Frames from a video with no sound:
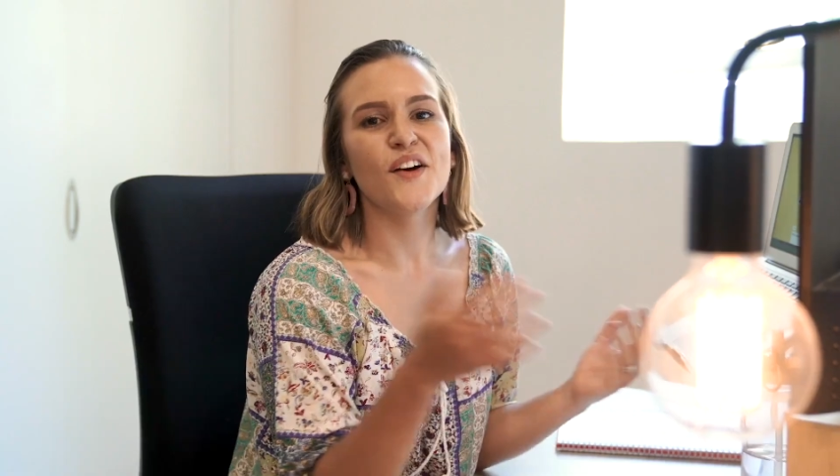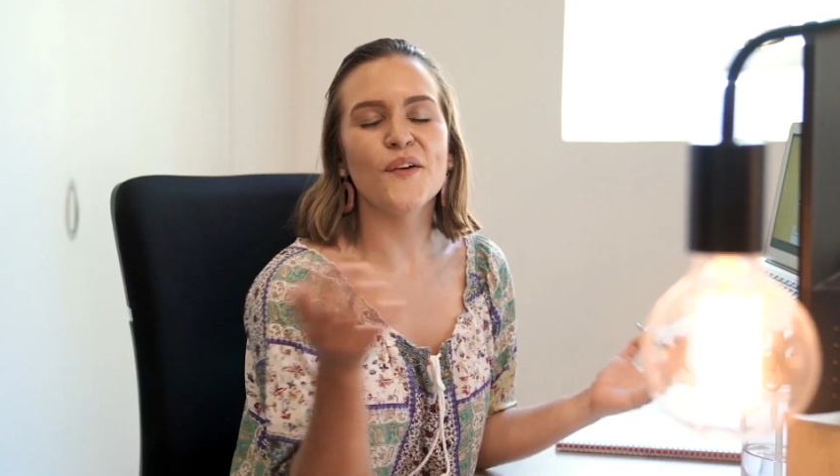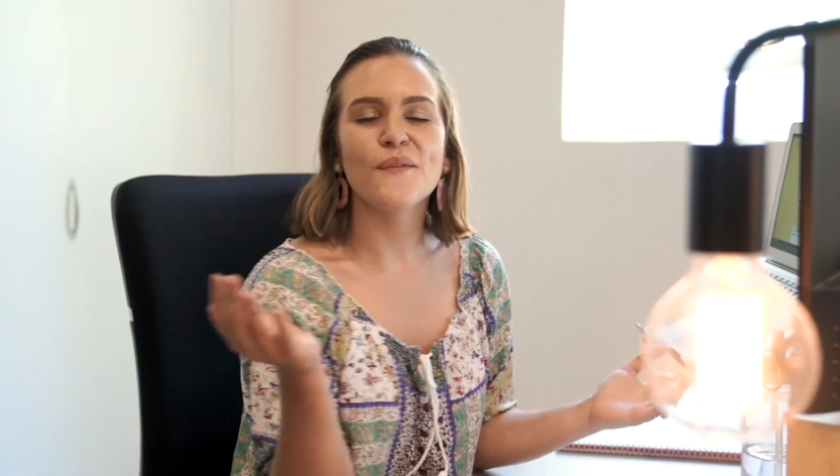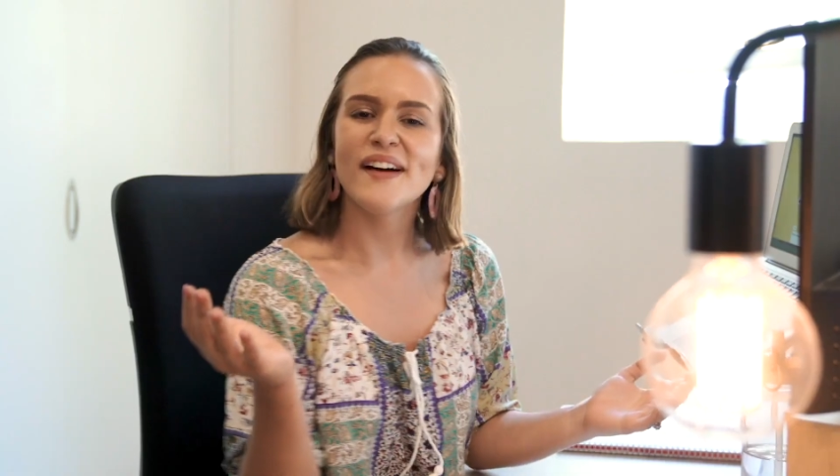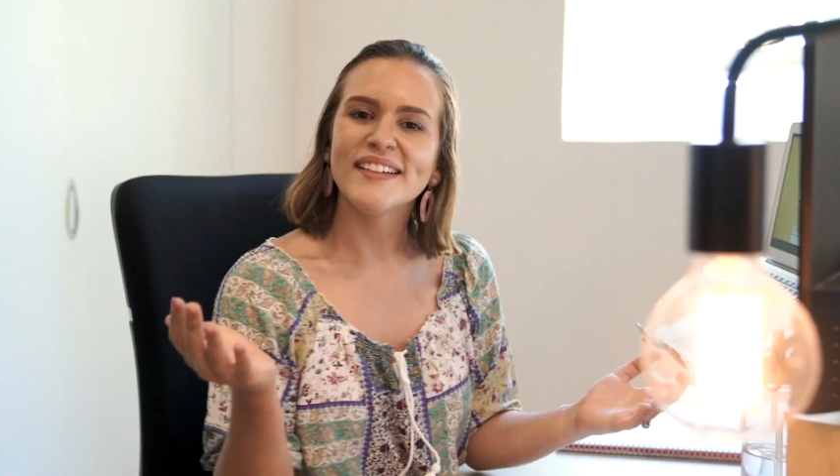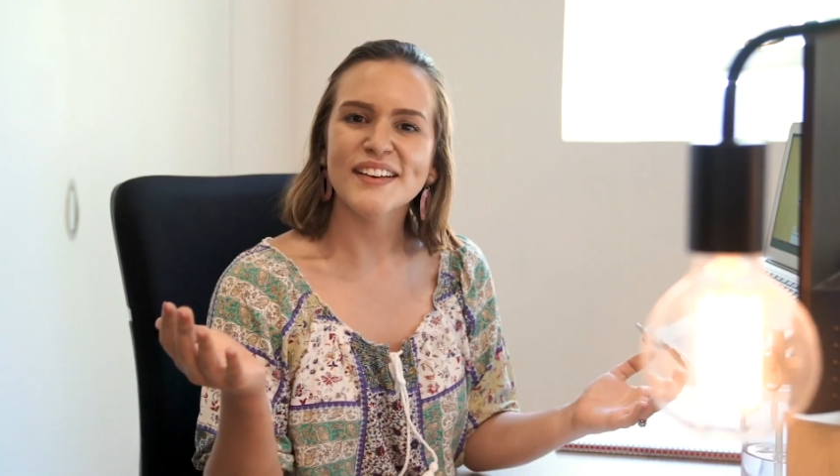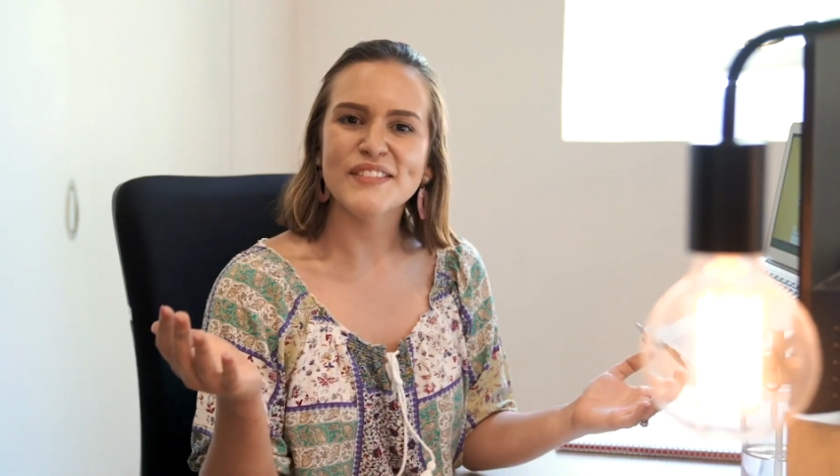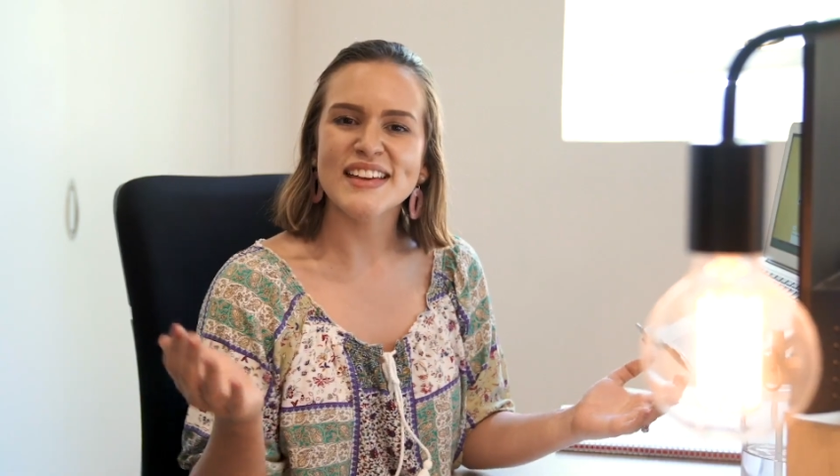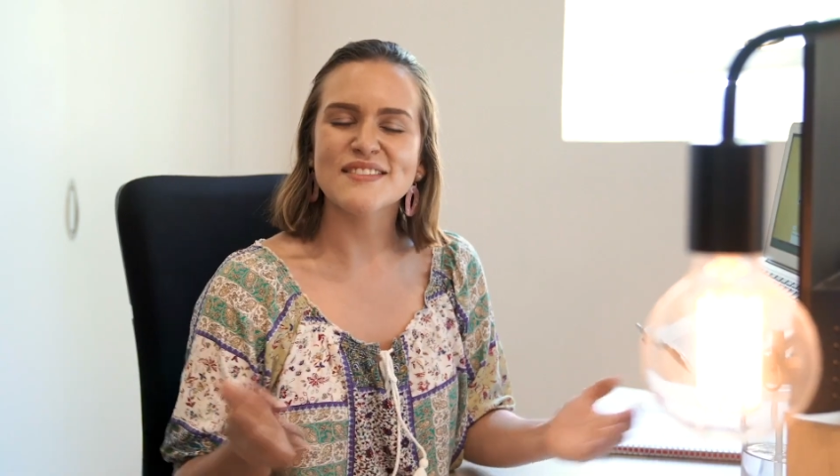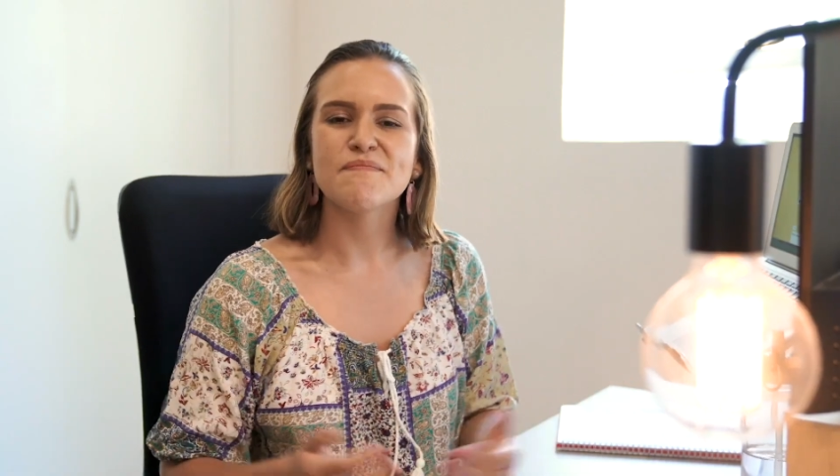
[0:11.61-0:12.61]

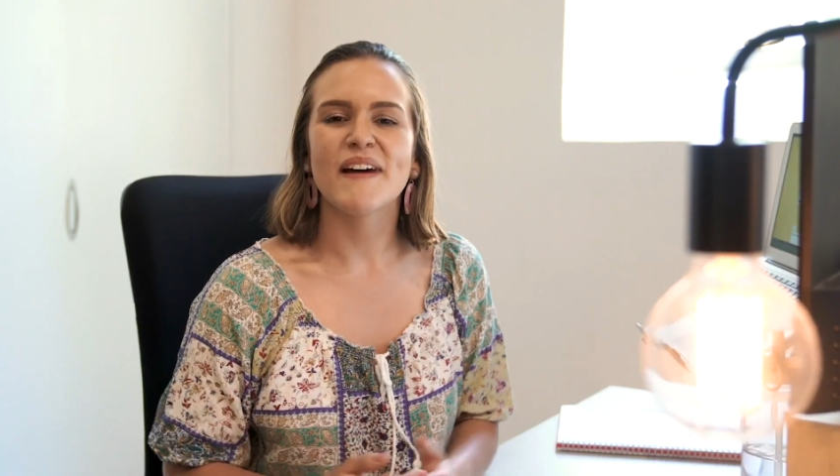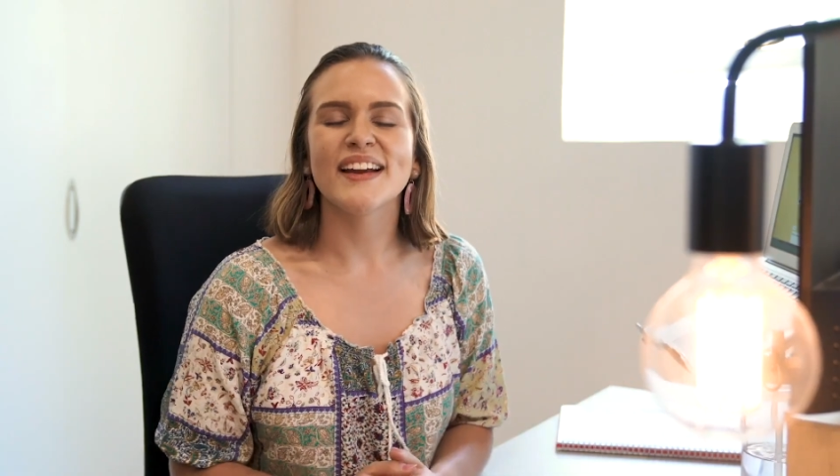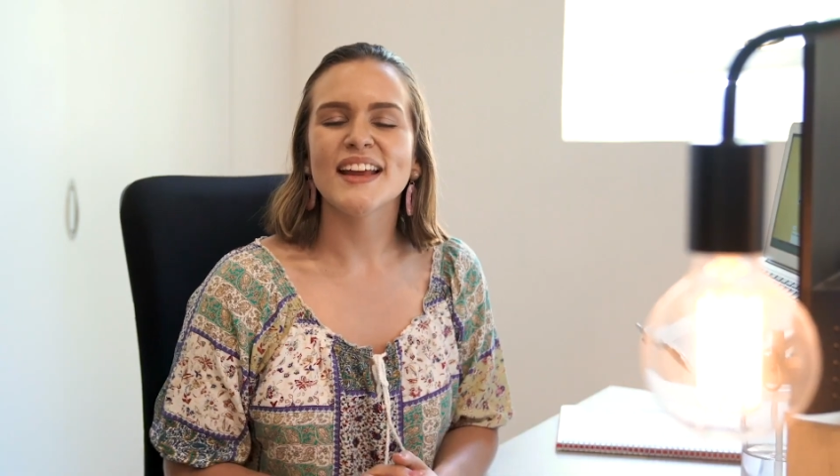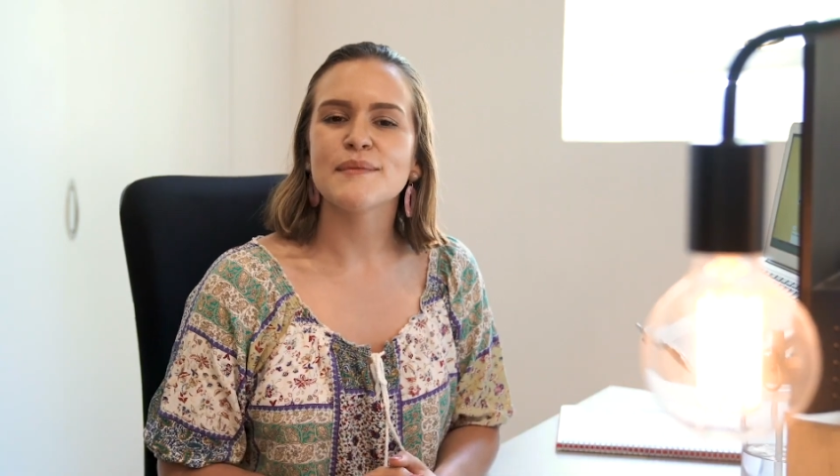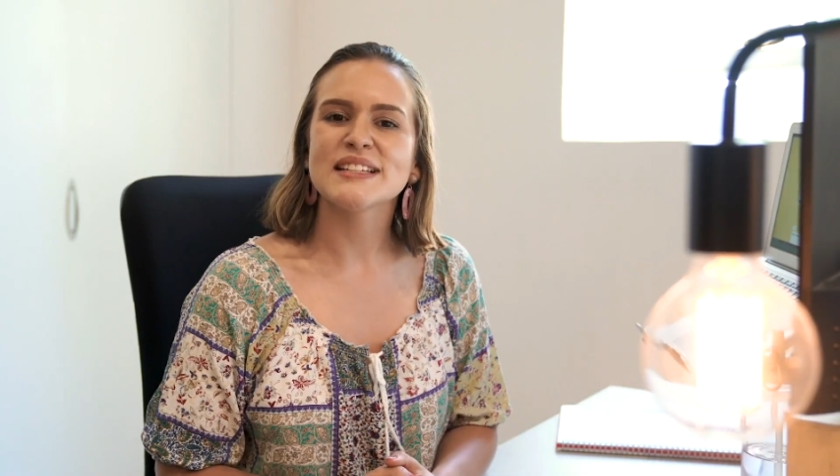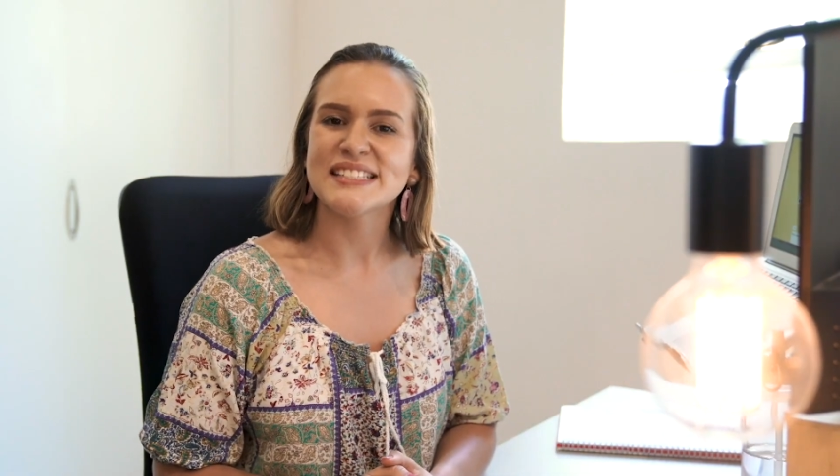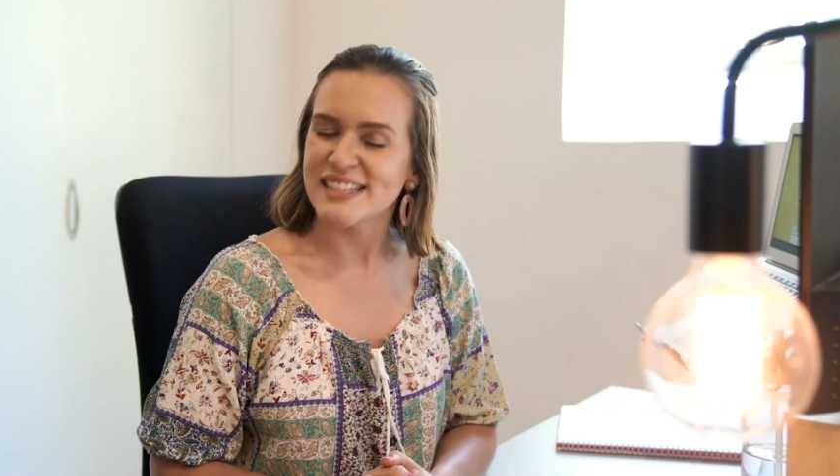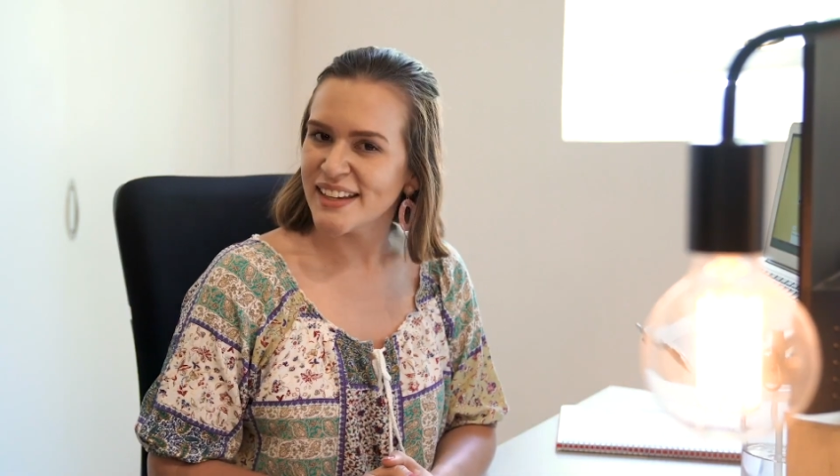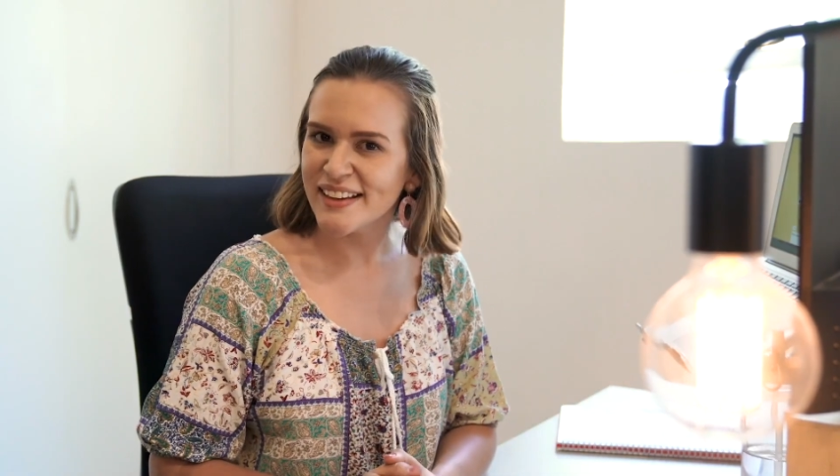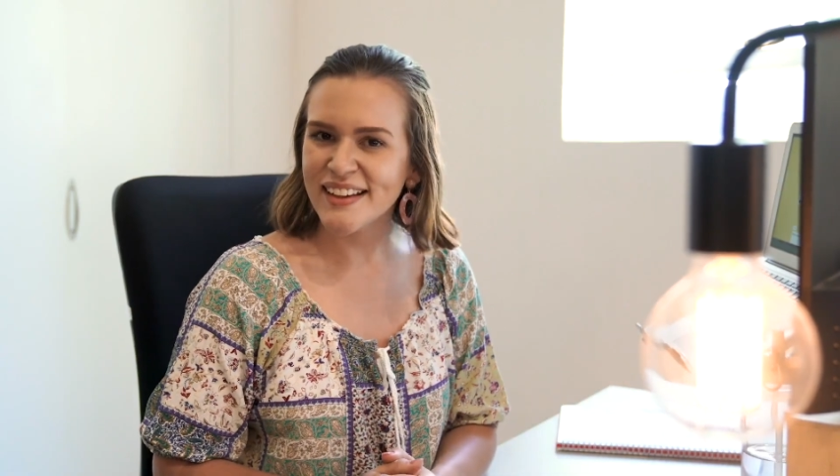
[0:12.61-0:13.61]
Welcome in. My name is
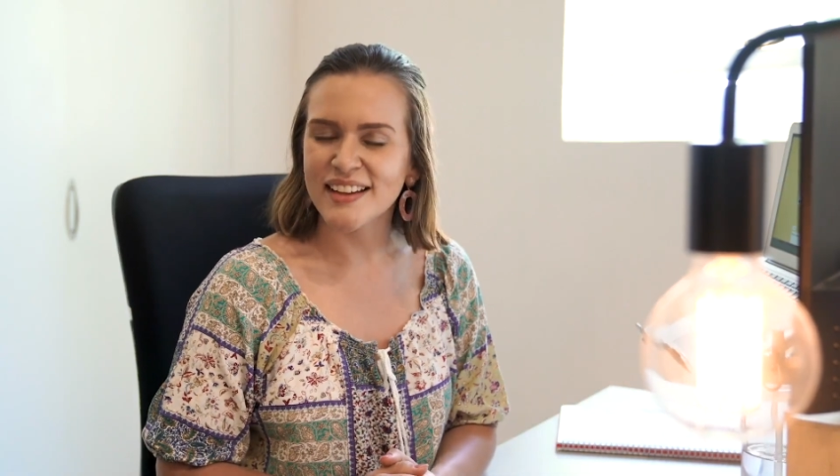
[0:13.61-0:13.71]
Thea,